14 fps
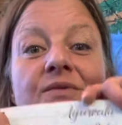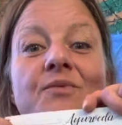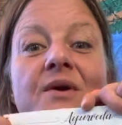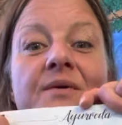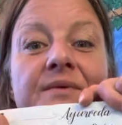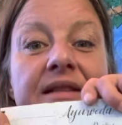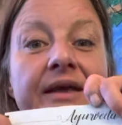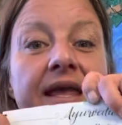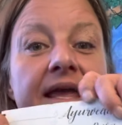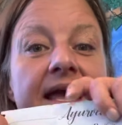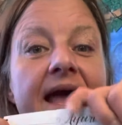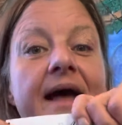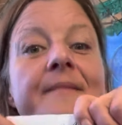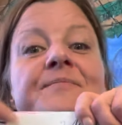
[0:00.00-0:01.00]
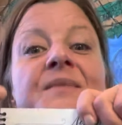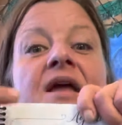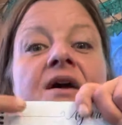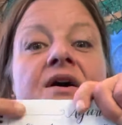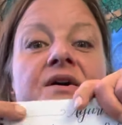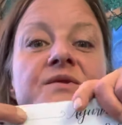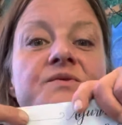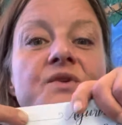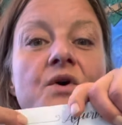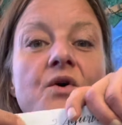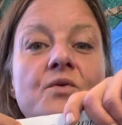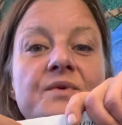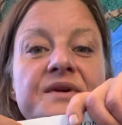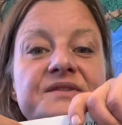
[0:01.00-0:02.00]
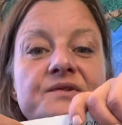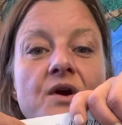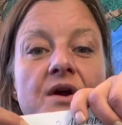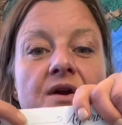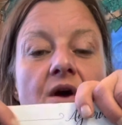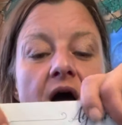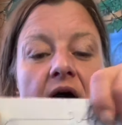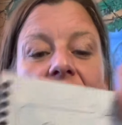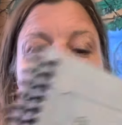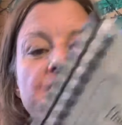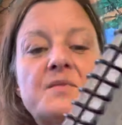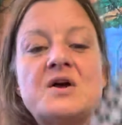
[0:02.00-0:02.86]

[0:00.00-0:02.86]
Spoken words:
What are we looking at? So we start off and we